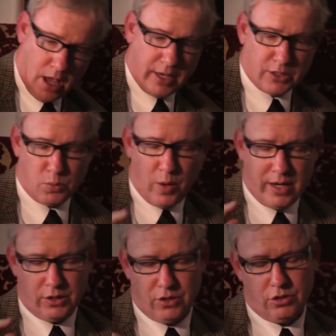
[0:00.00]
Okay, so why
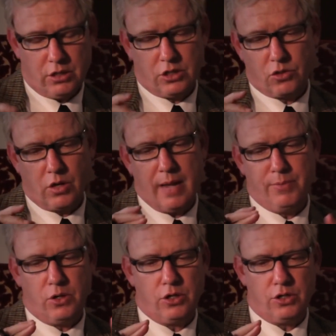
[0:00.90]
don't you
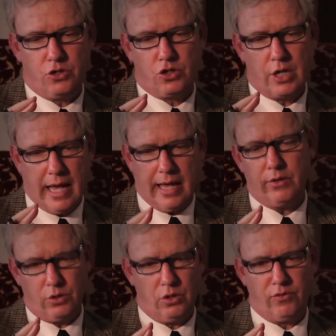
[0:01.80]
describe your
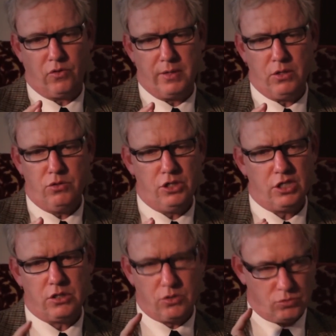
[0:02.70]
childhood for me using
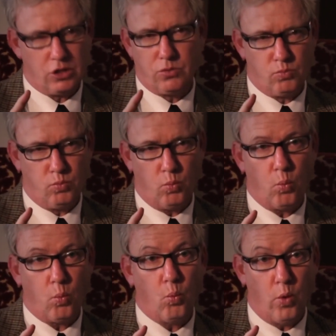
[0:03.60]
just
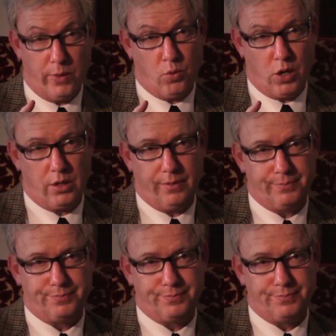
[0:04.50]
one word?